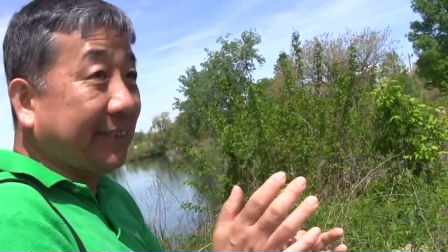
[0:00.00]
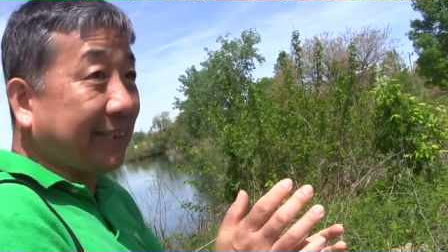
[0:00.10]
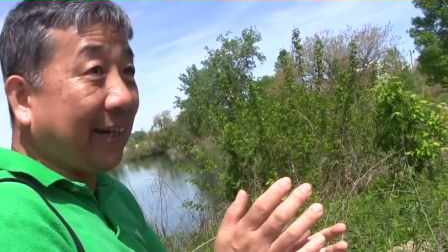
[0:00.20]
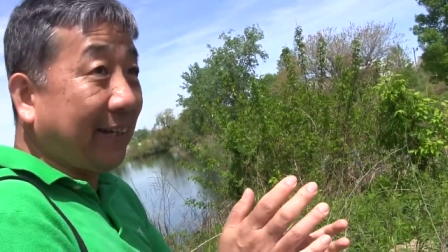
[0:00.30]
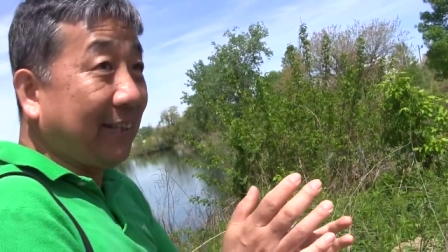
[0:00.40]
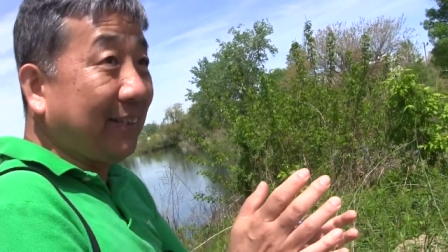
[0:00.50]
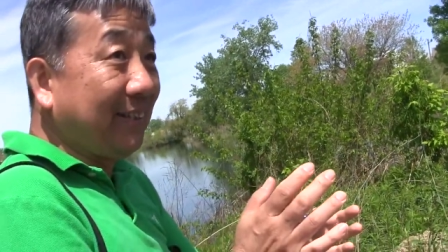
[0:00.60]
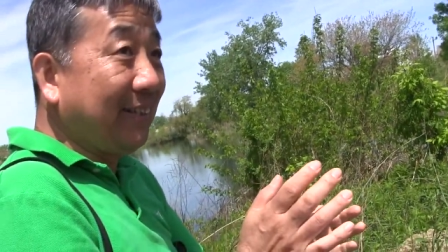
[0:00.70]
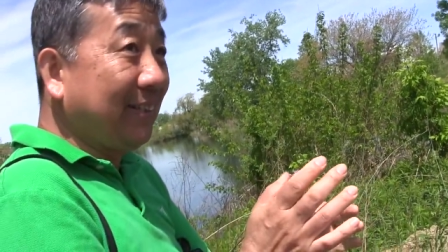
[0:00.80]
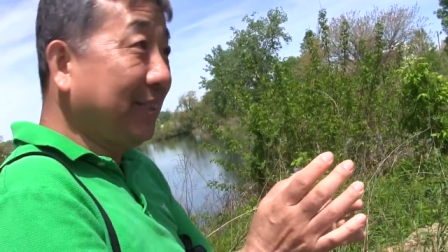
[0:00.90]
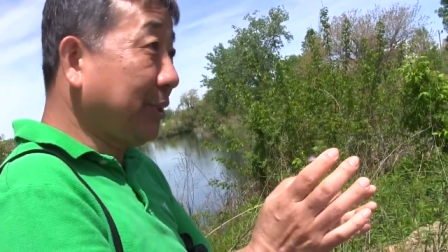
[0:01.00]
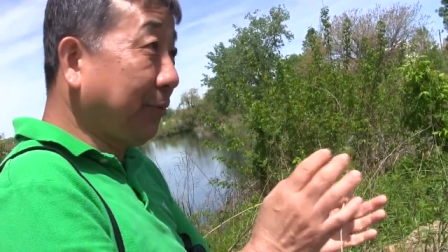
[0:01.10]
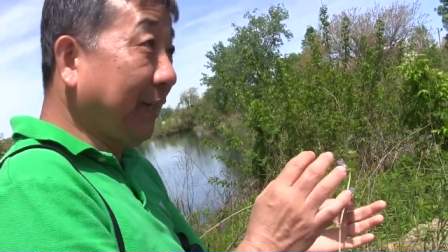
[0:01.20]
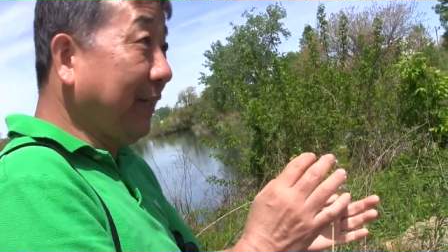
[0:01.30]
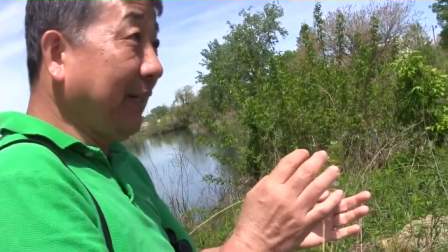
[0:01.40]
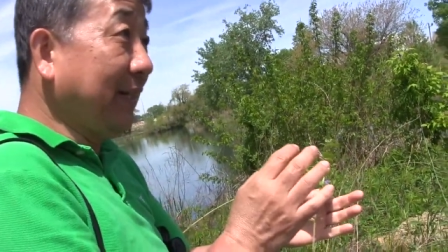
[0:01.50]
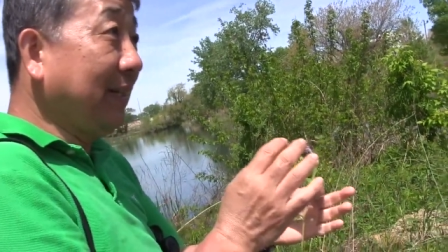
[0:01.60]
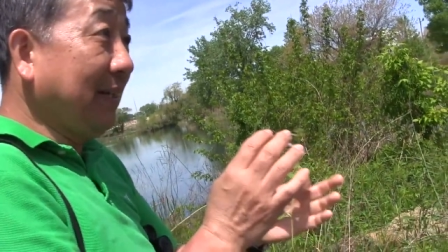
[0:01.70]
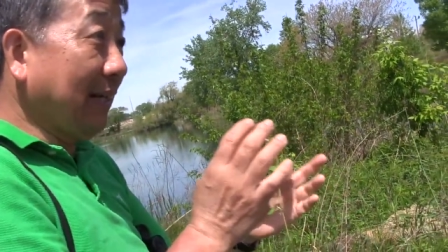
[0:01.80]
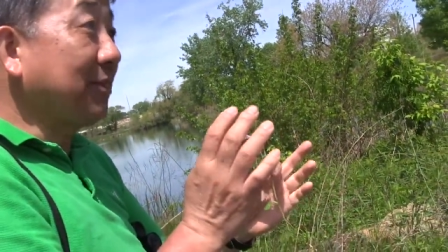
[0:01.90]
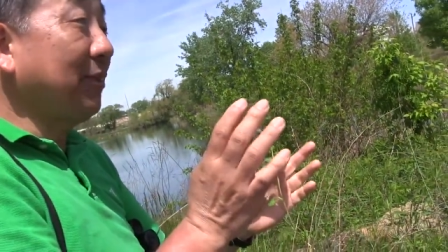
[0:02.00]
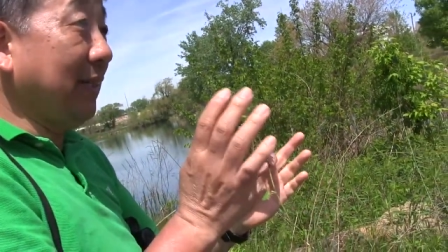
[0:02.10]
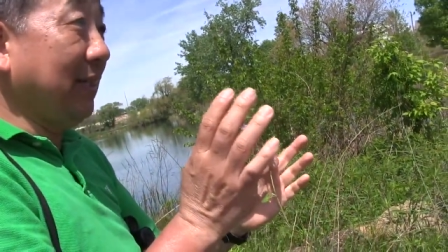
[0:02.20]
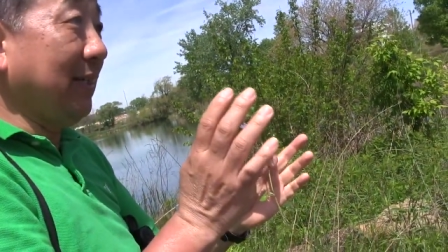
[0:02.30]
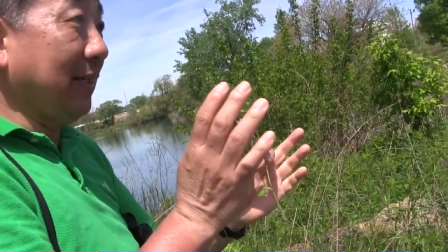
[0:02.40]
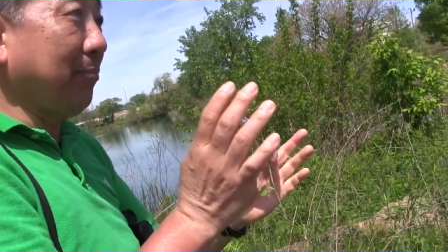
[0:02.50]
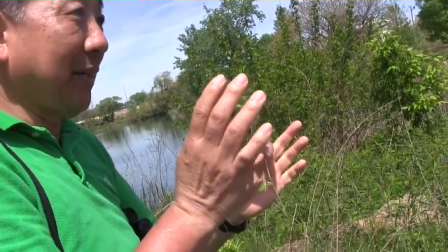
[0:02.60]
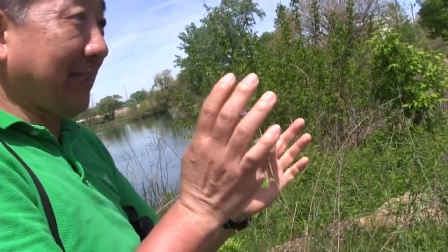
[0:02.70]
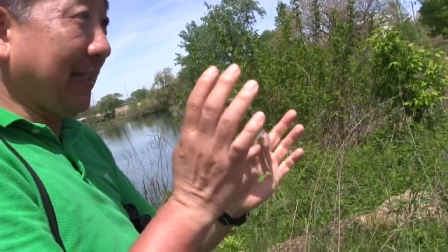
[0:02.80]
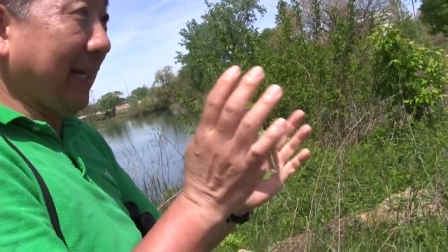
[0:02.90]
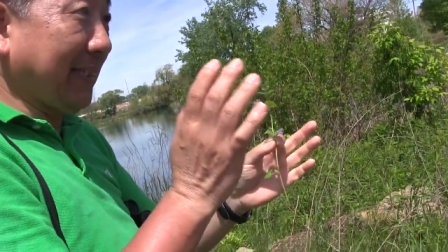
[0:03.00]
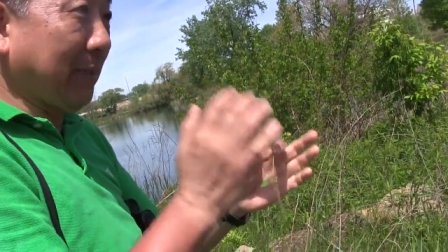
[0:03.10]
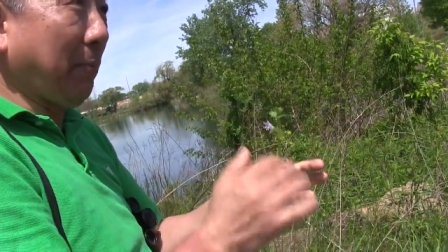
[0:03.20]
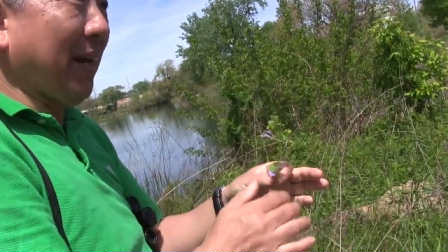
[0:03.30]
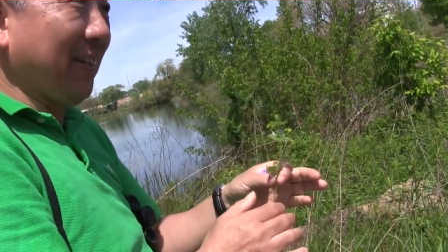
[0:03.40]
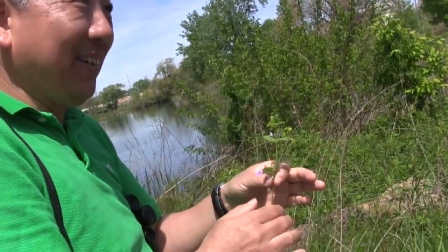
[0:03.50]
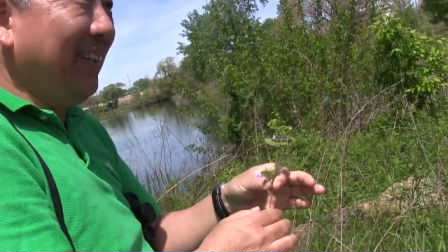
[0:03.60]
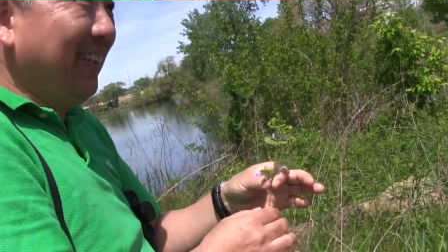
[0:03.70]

seconds. Strain it. Actually, it makes taste better.